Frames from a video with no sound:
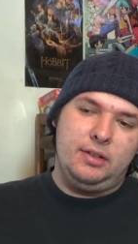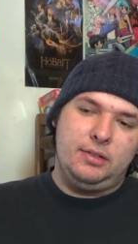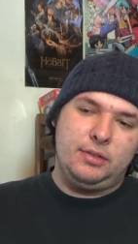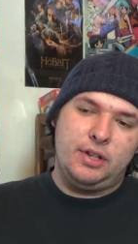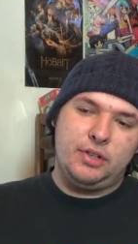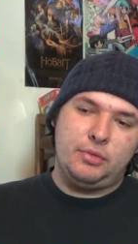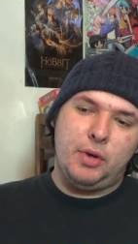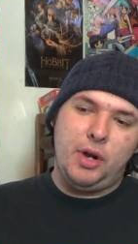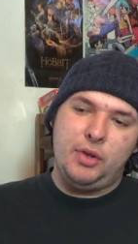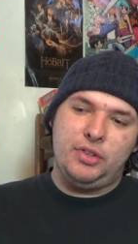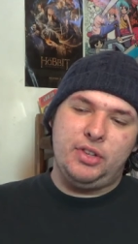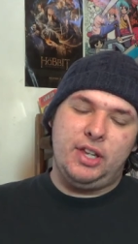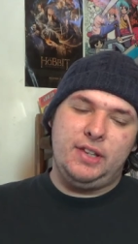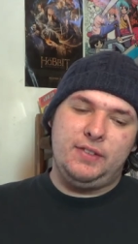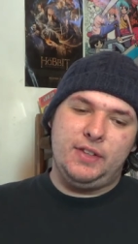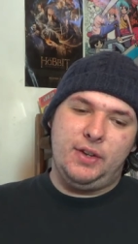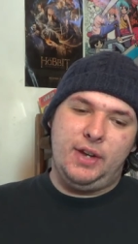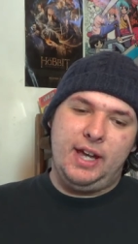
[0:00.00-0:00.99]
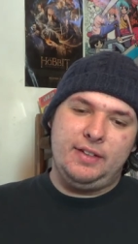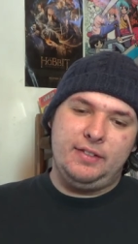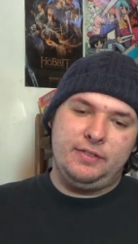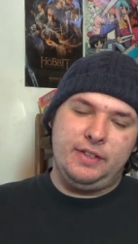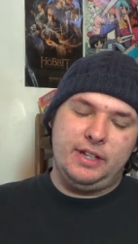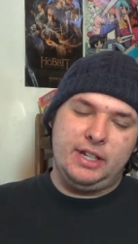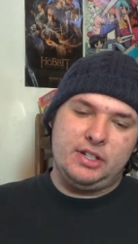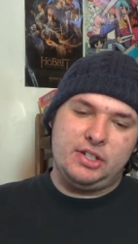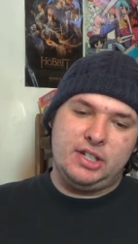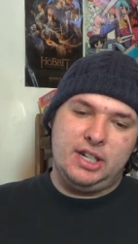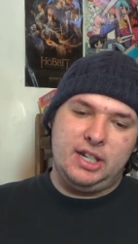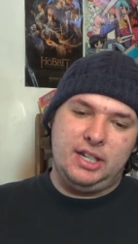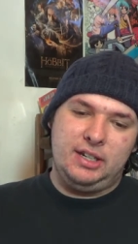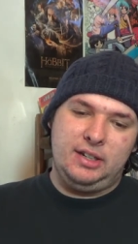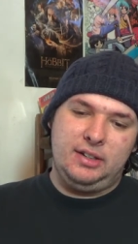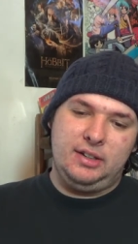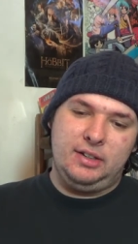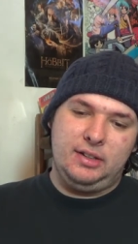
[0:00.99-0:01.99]
Dressrosa, even though I haven't finished
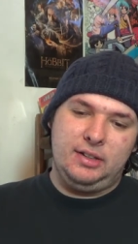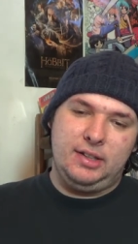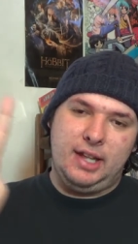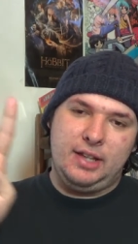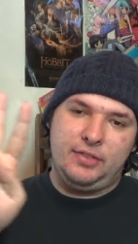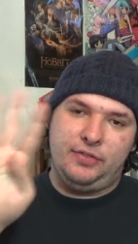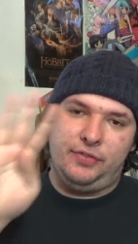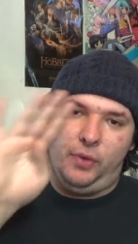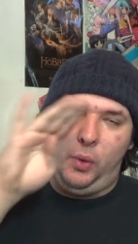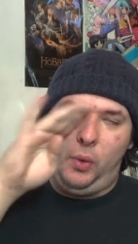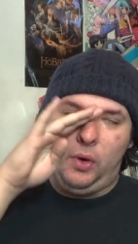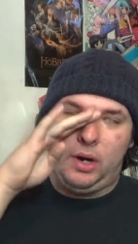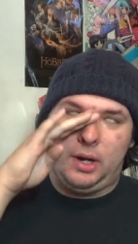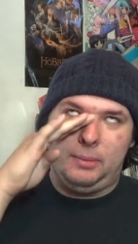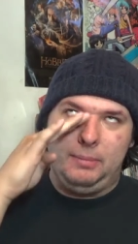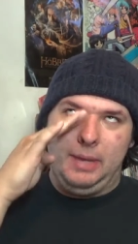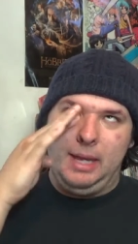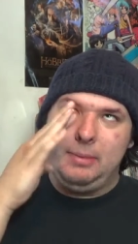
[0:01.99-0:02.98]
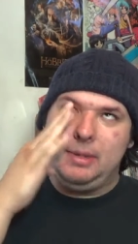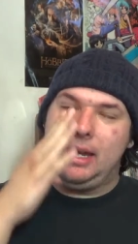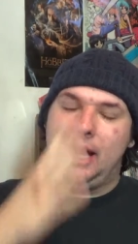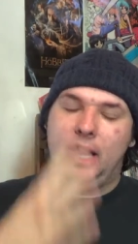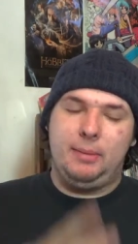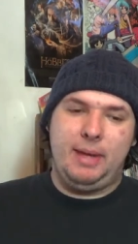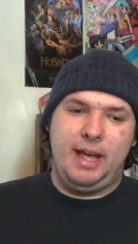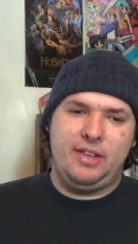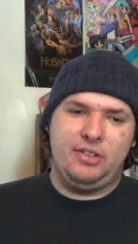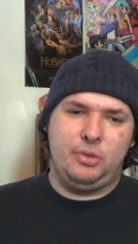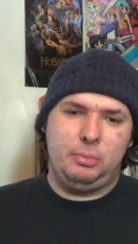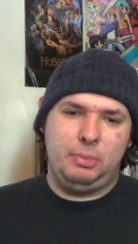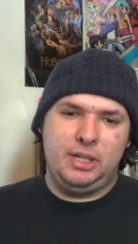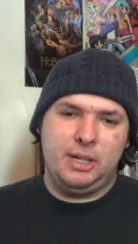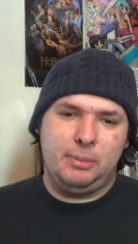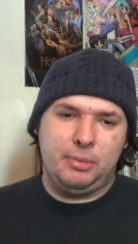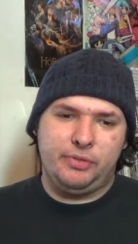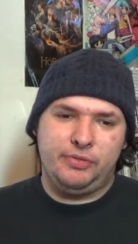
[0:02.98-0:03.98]
it, that's four. Maybe Alabasta would be
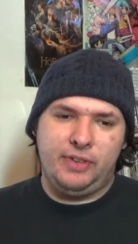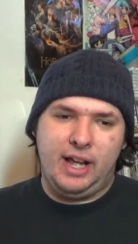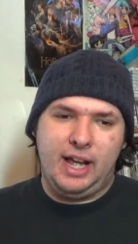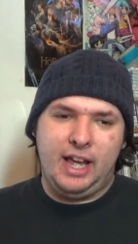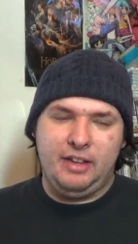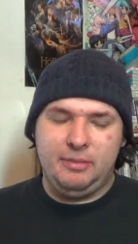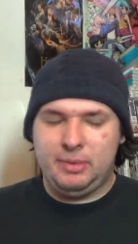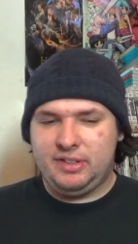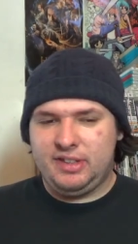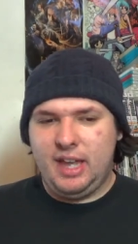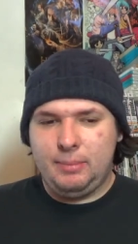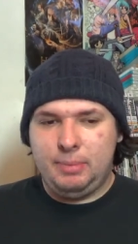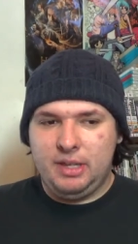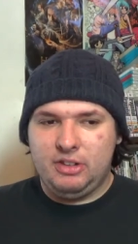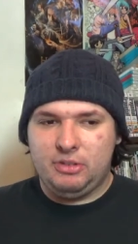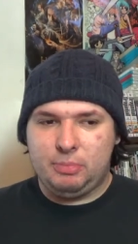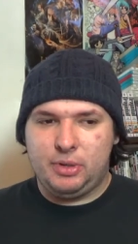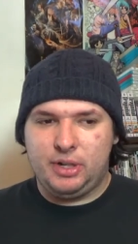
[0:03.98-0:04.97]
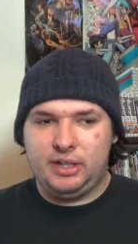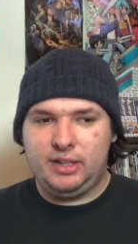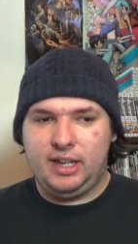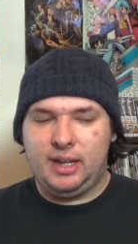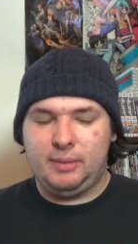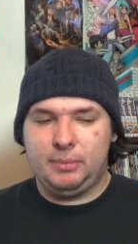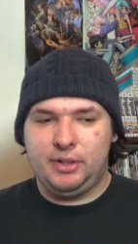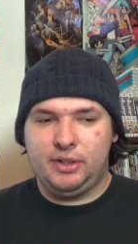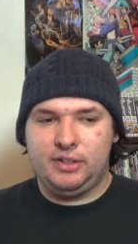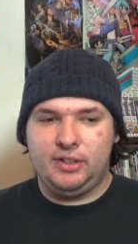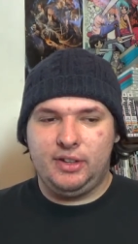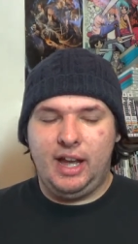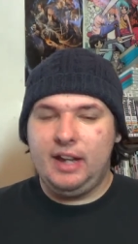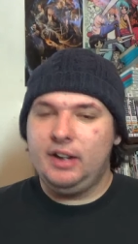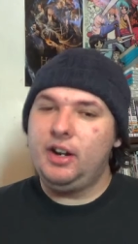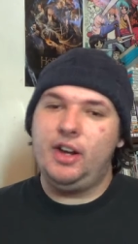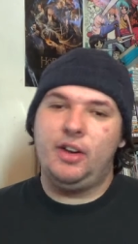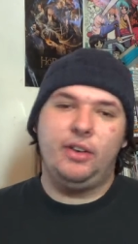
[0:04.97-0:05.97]
number five, but Skype is pretty damn good too. I
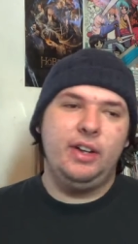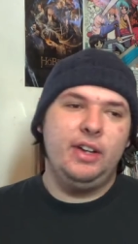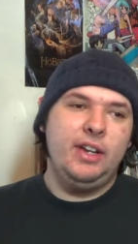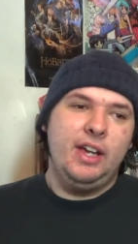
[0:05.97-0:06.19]
don't know.